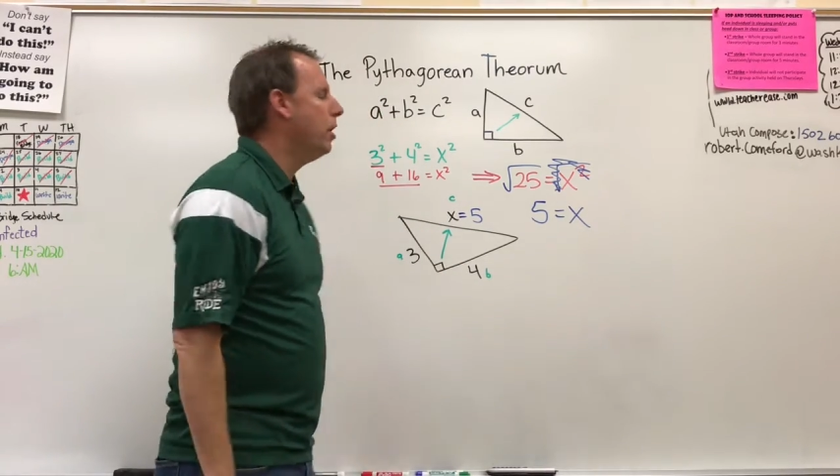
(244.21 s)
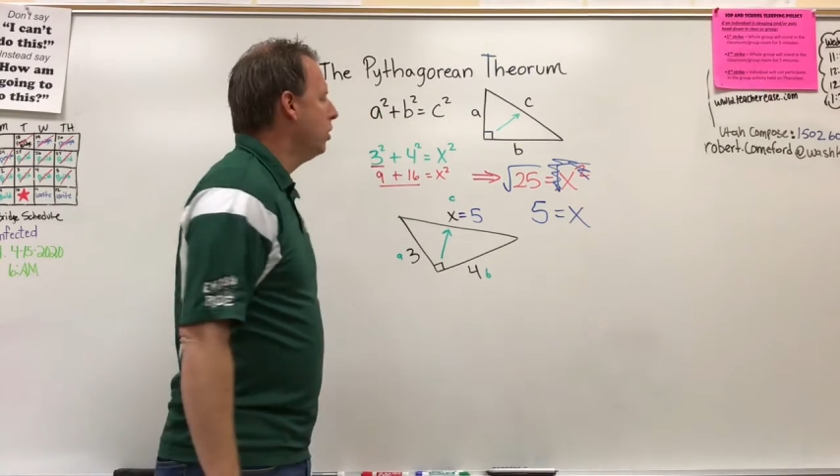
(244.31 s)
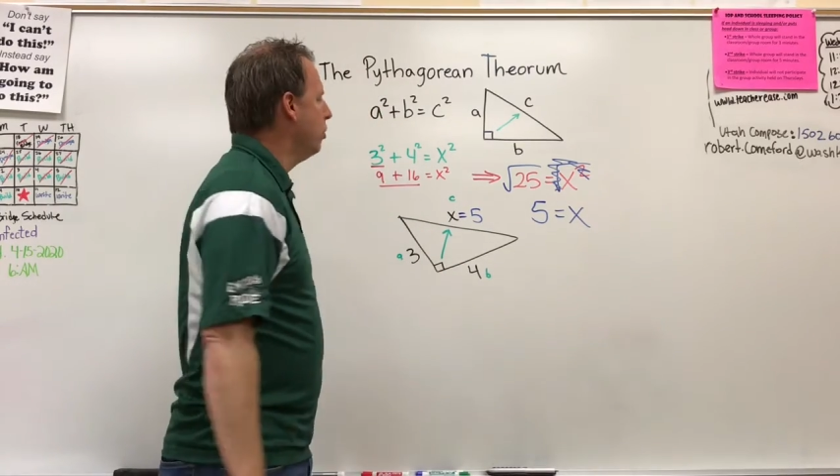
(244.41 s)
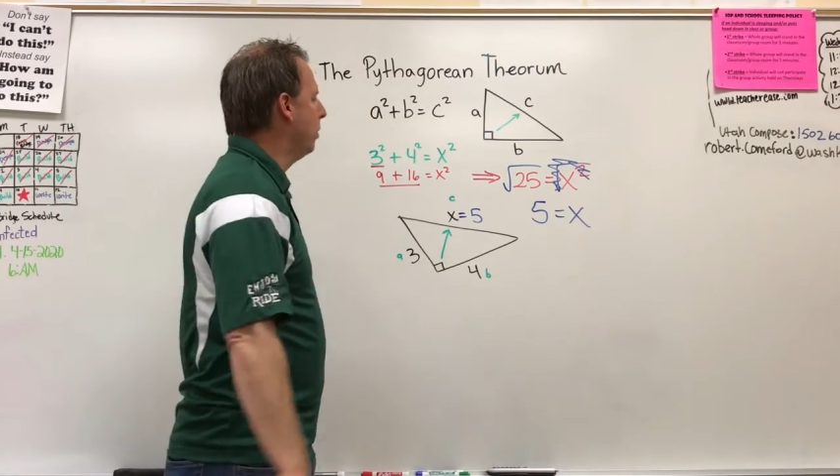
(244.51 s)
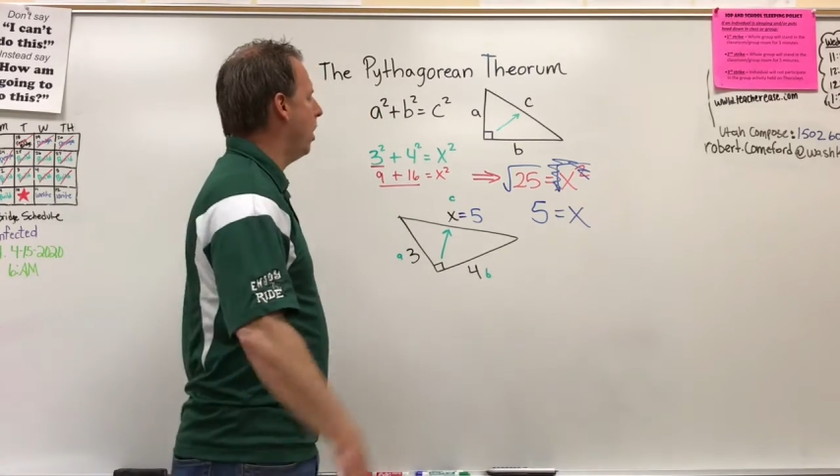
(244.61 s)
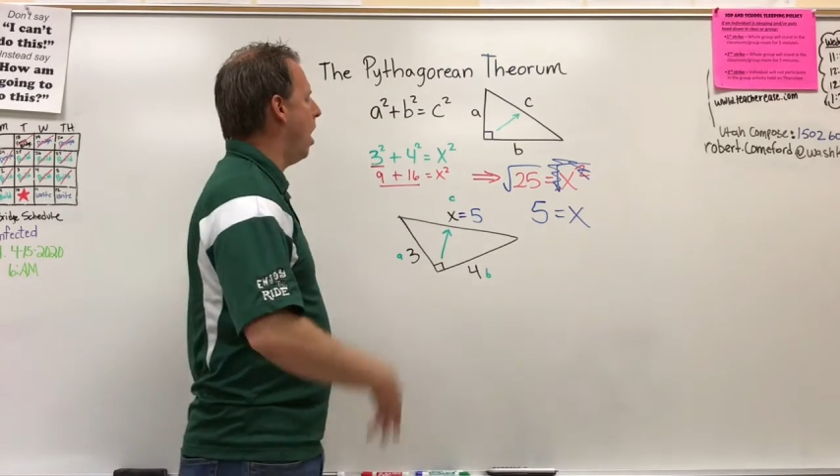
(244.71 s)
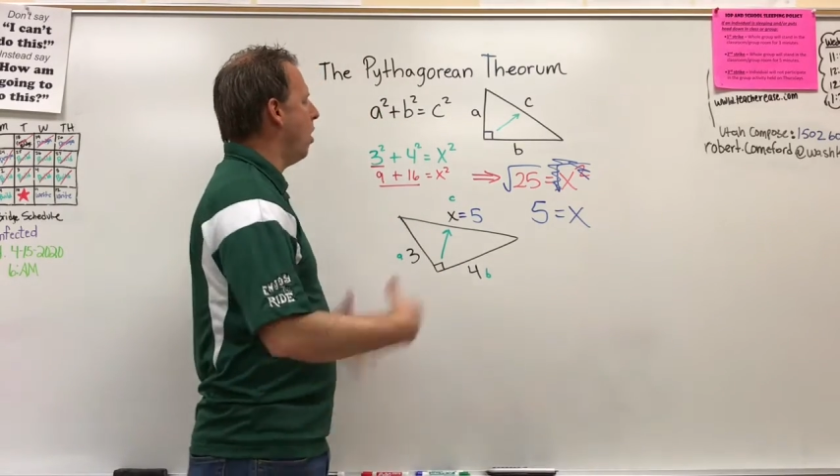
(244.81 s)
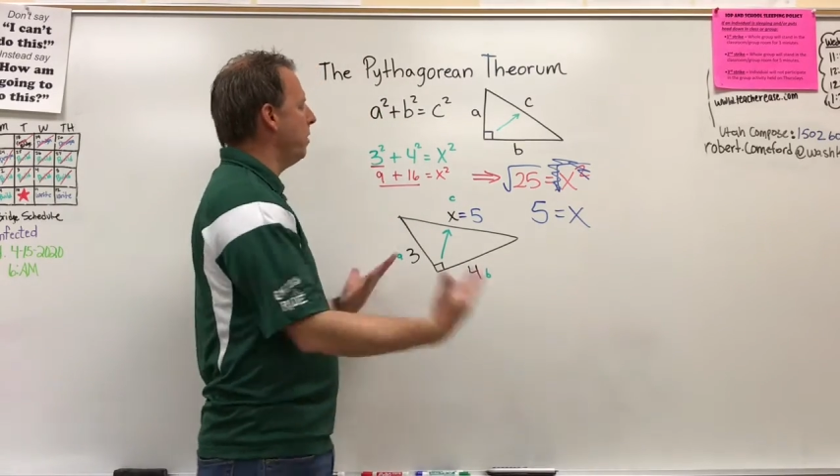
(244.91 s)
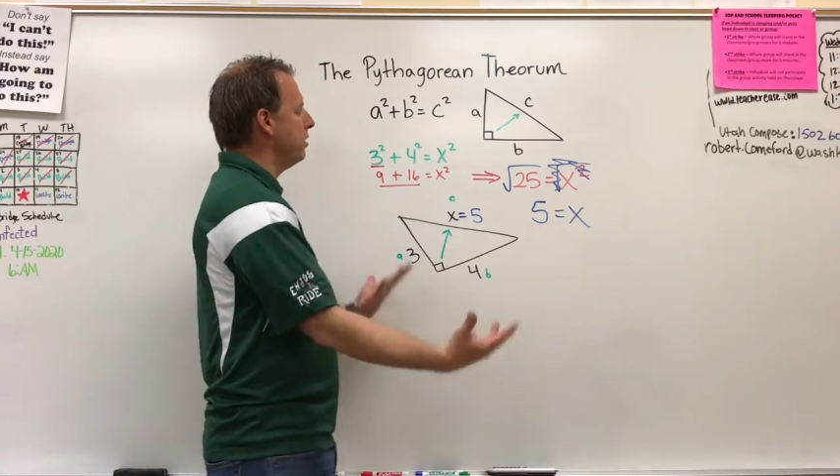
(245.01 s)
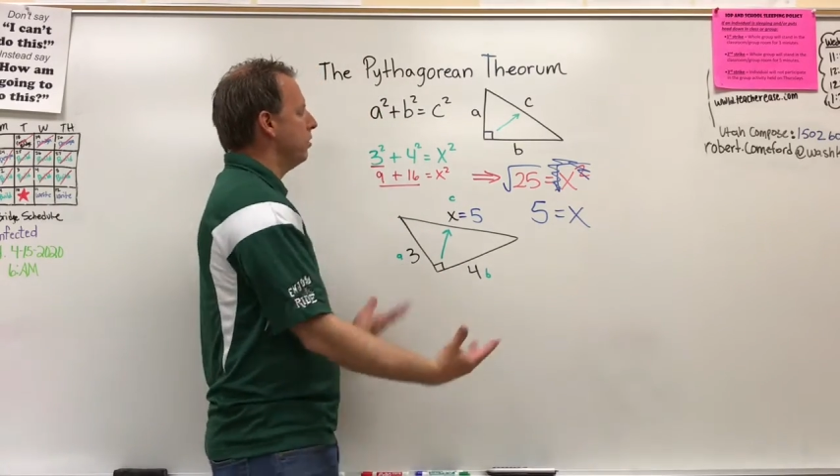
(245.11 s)
you were
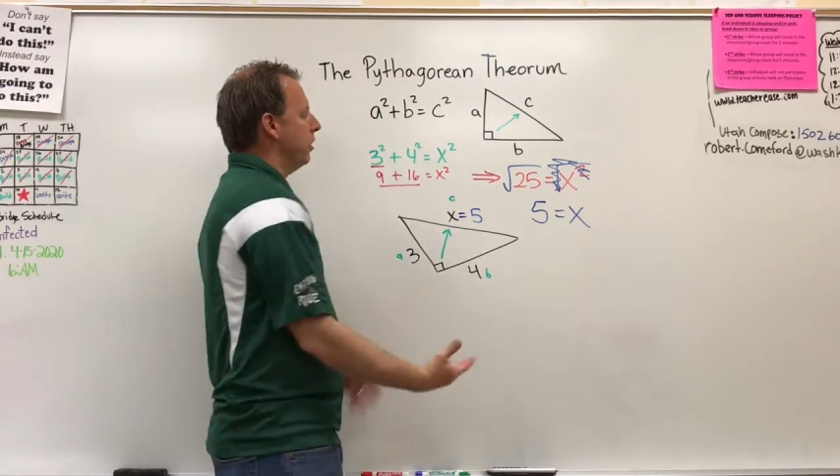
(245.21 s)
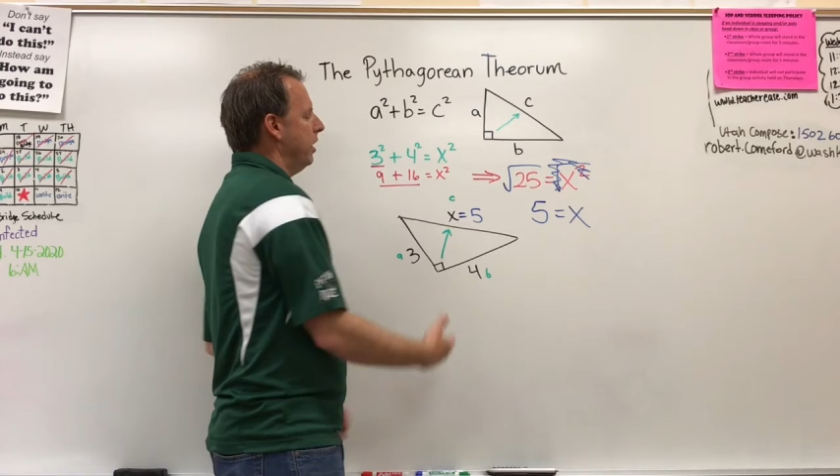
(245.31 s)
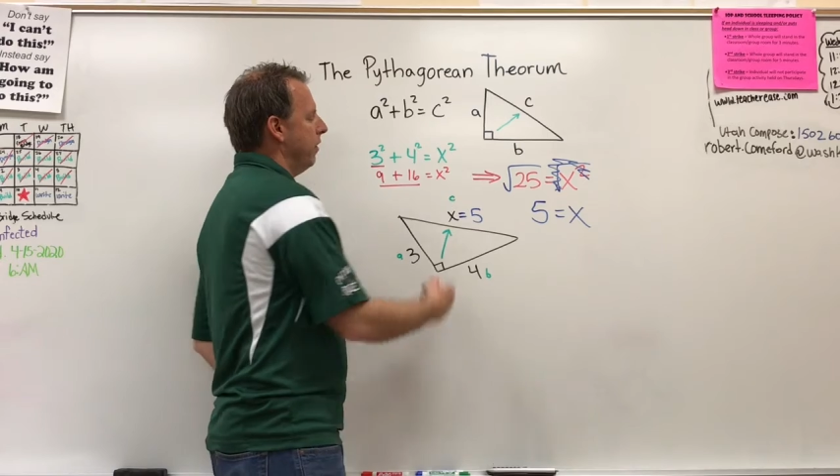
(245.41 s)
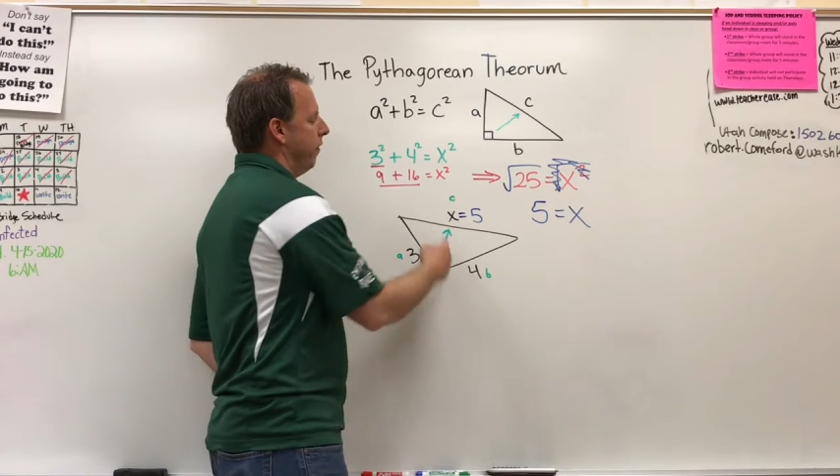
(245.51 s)
always looking